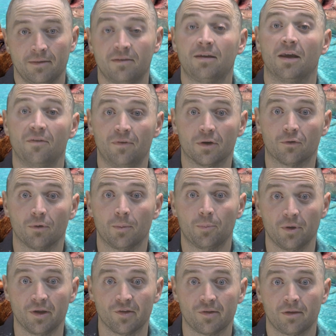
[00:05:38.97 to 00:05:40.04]
Get a victory,
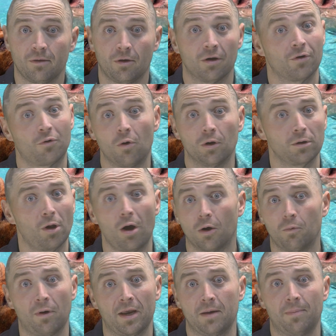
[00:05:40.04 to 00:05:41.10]
please. You're going to go a long
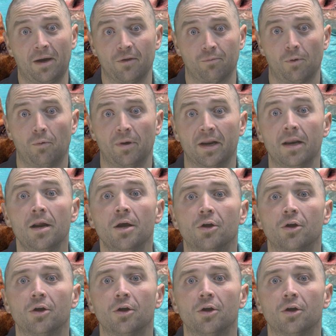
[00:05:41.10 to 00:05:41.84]
way. You might as well win it.